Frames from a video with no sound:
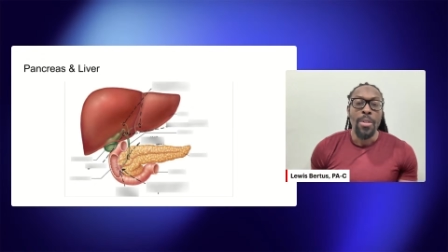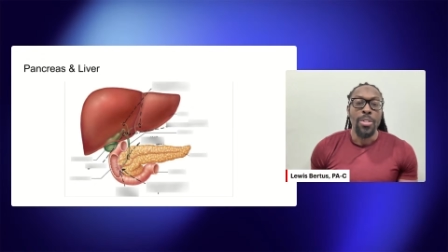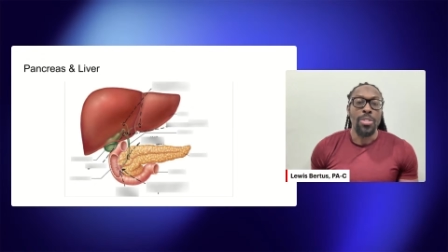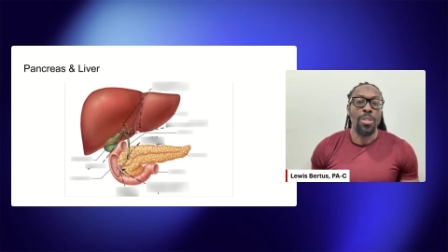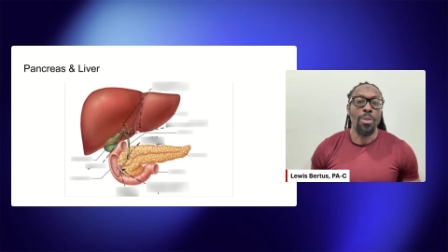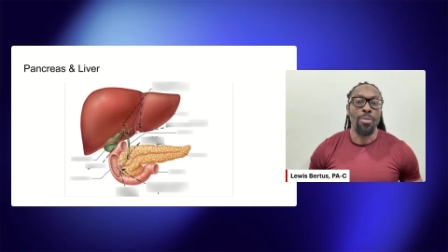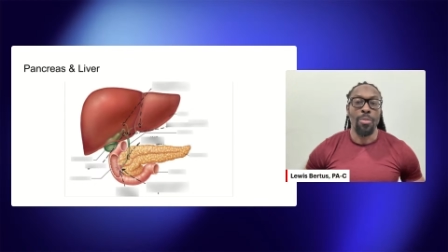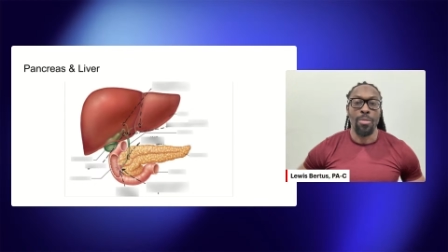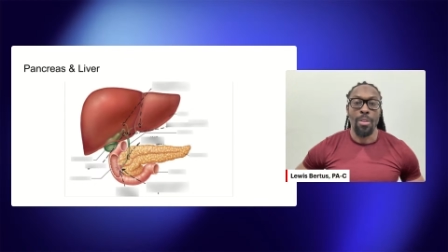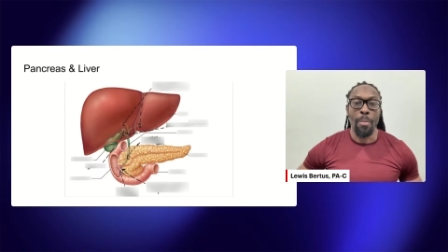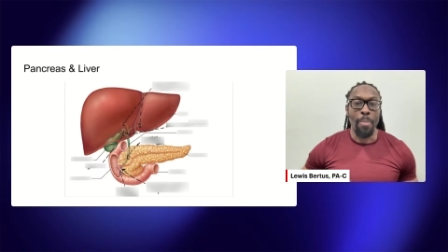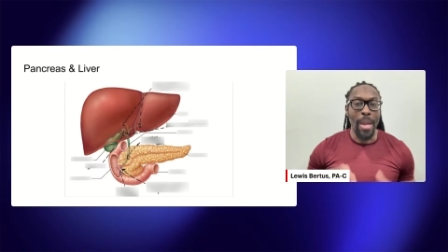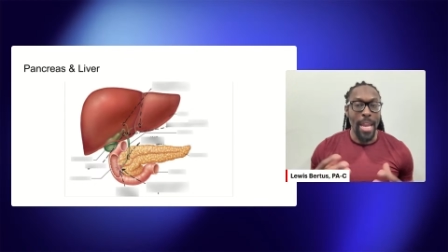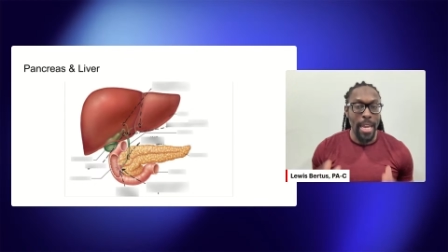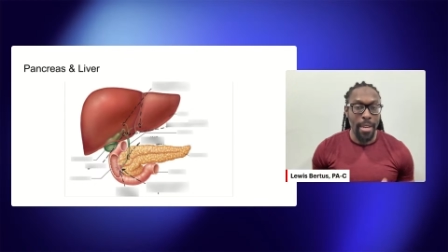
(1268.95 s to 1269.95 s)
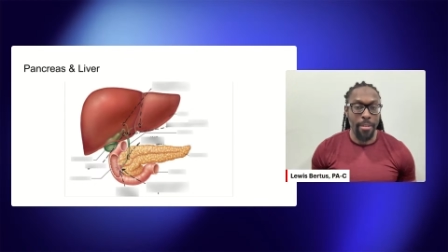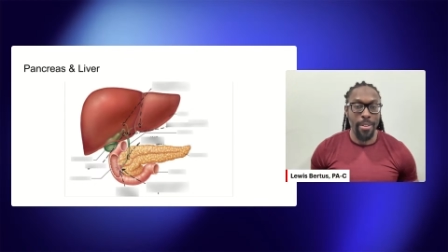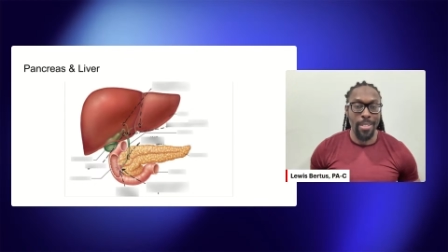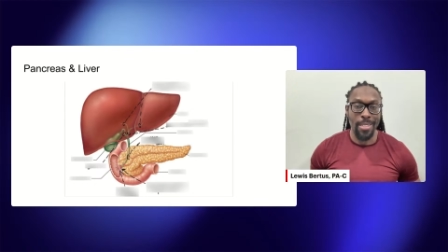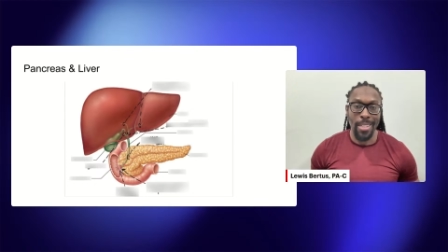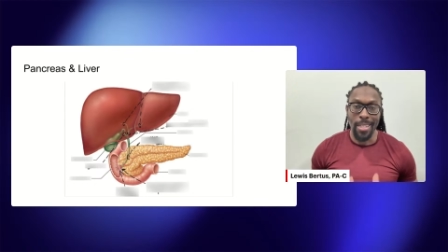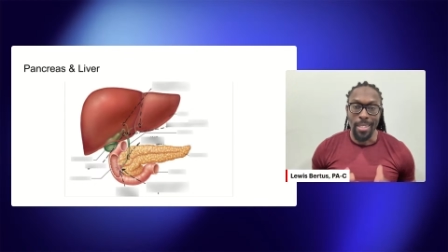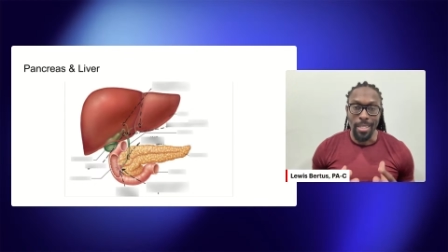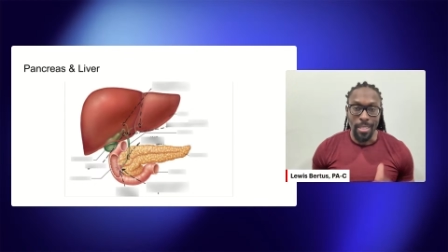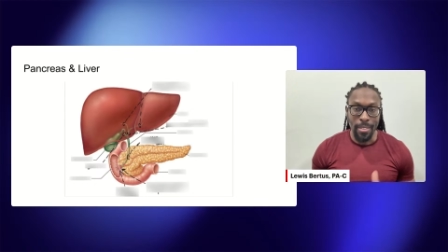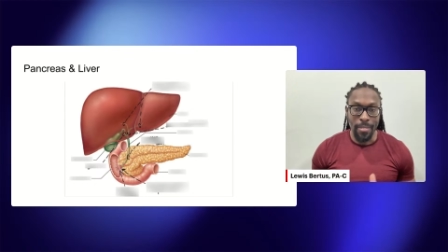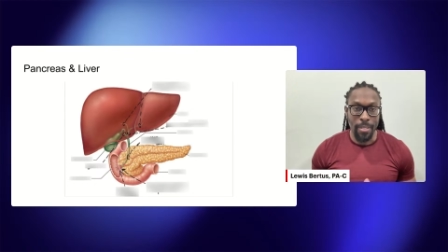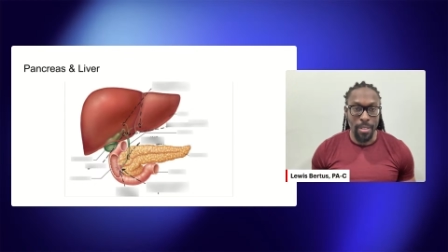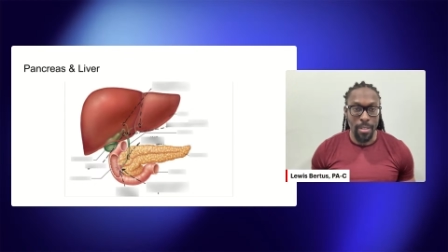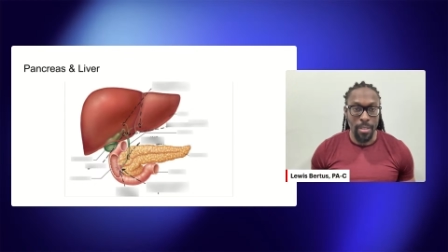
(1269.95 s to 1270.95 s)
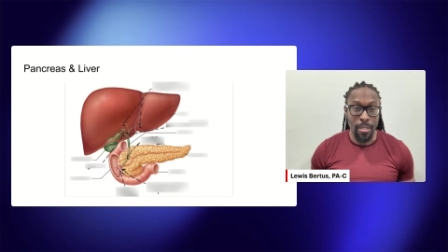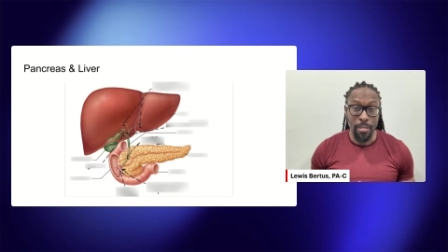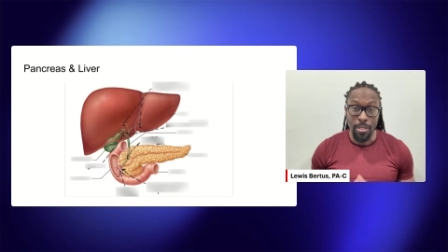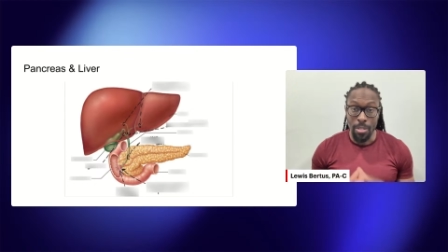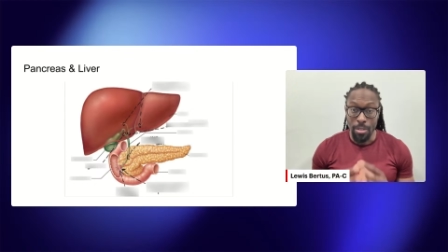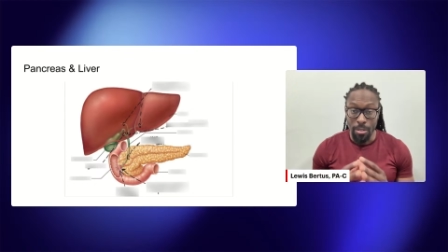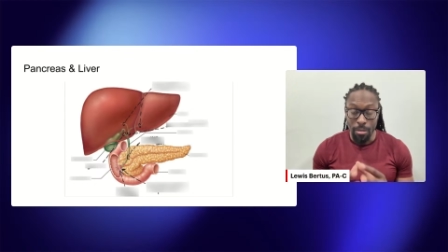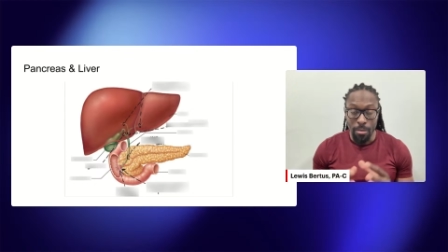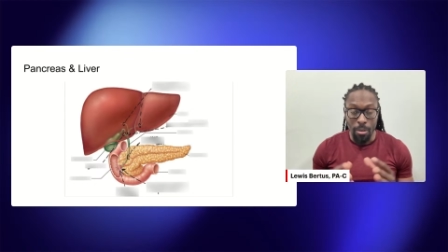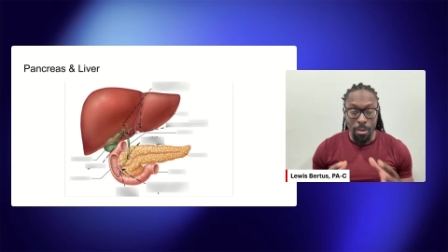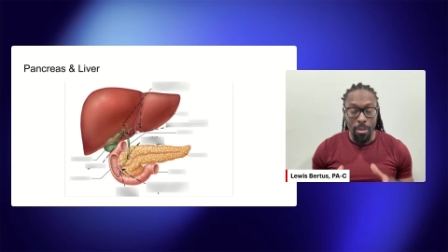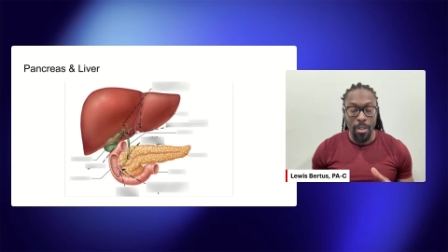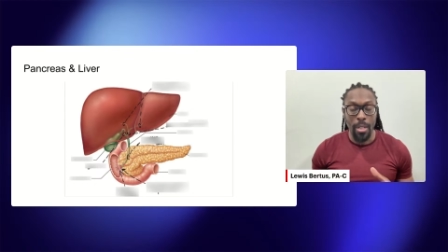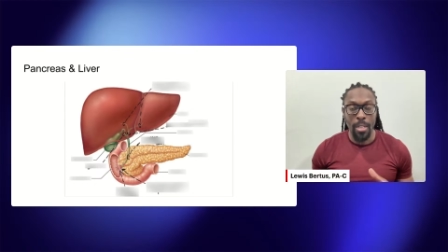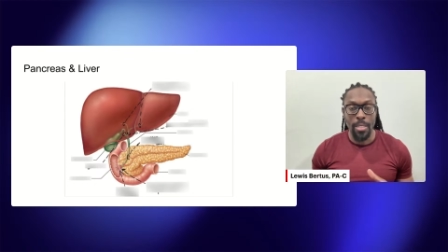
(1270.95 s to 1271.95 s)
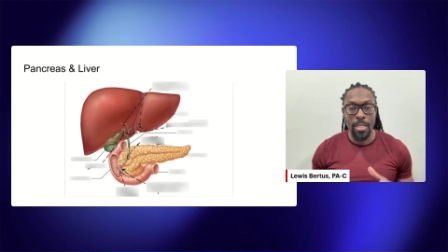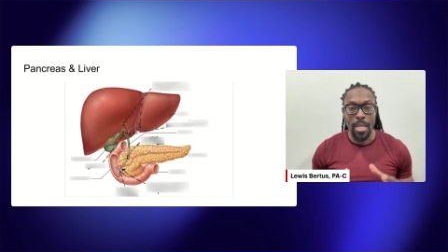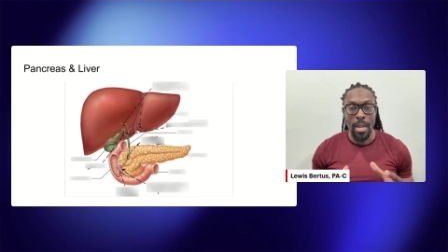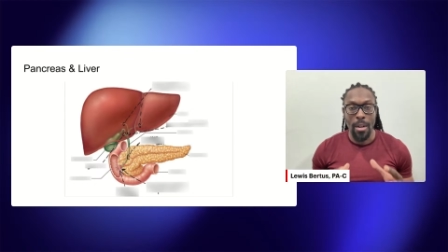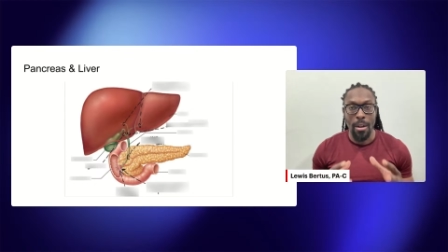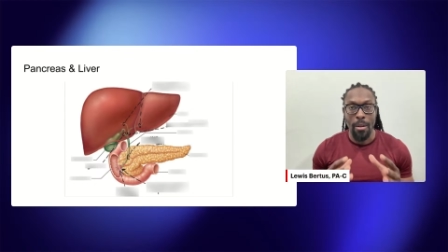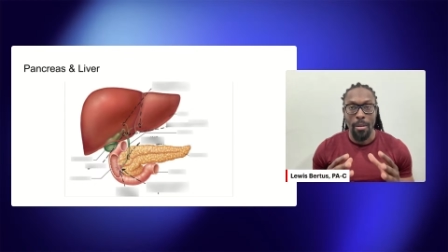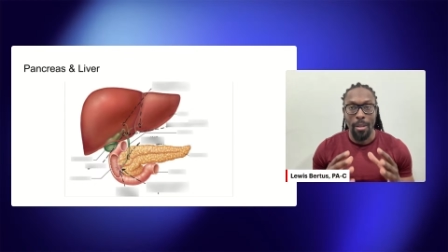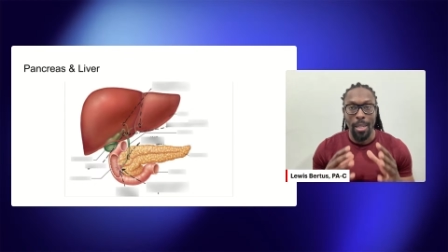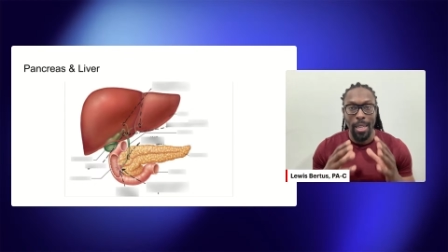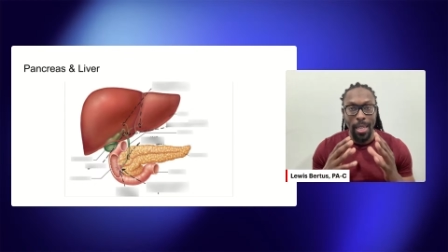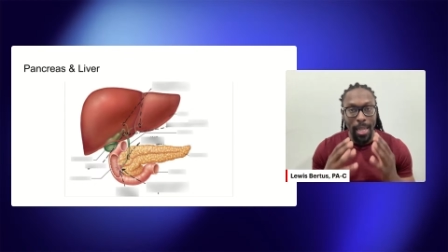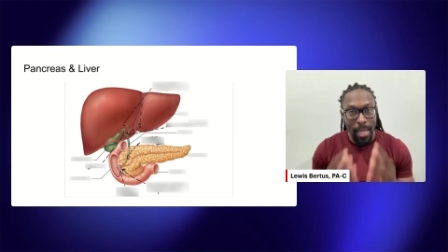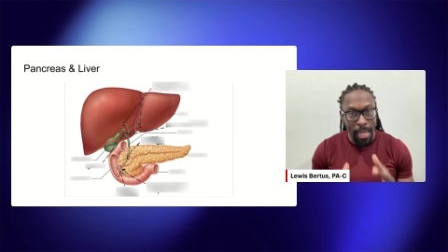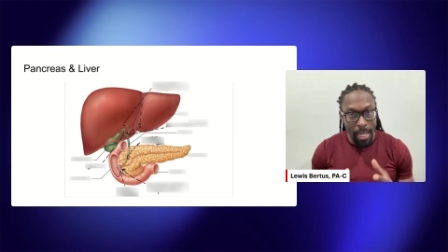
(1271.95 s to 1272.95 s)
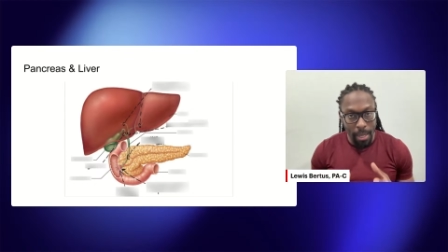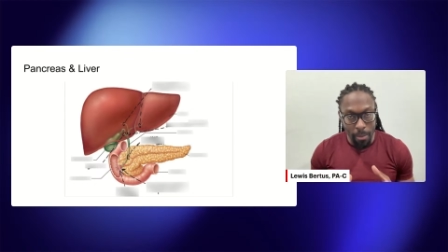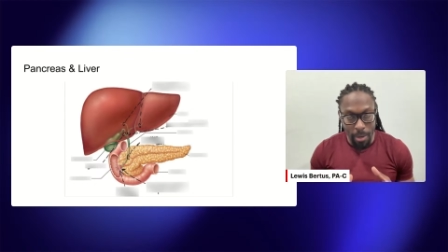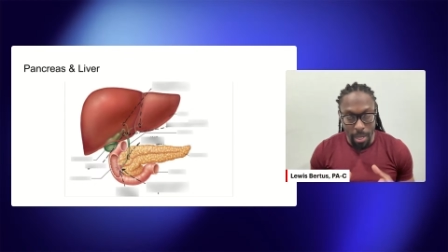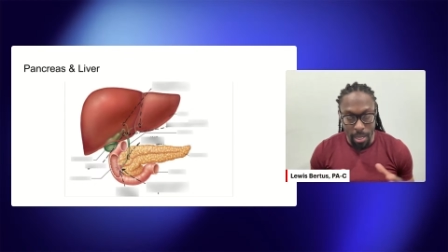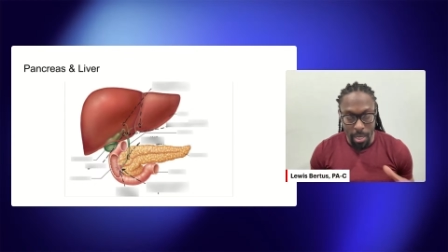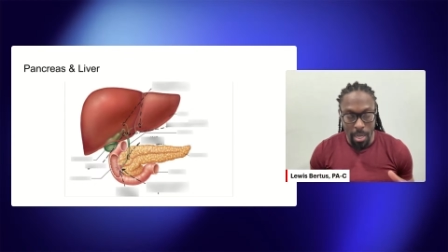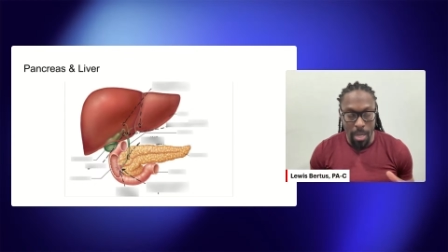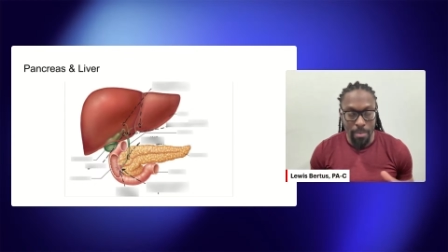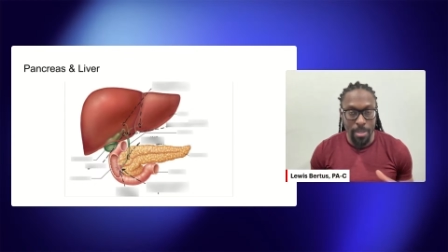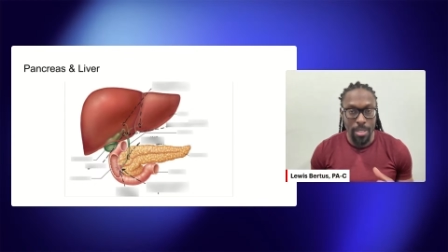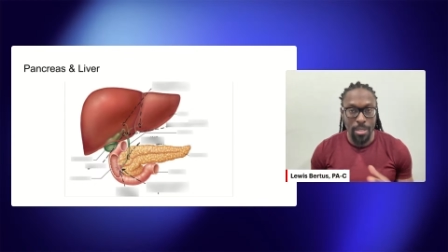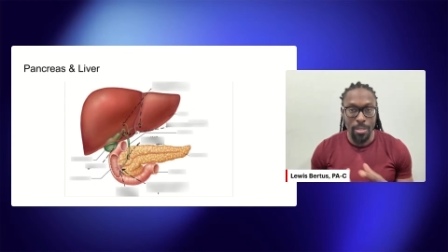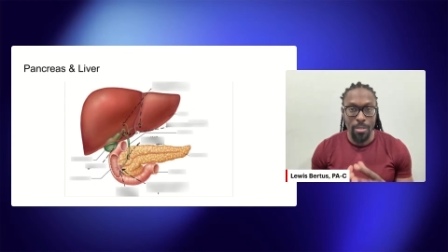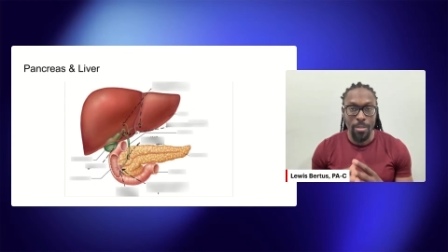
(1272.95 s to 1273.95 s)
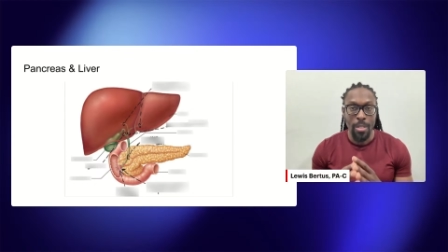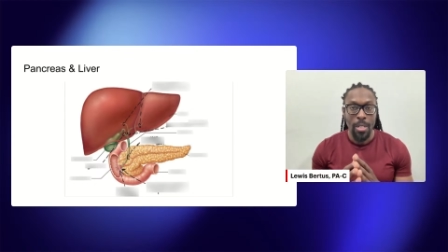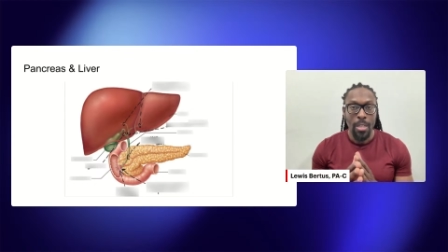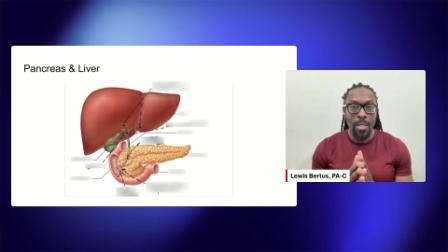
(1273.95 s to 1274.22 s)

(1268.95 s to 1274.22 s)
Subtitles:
So the pancreas and the liver, the two organs that are key when it comes to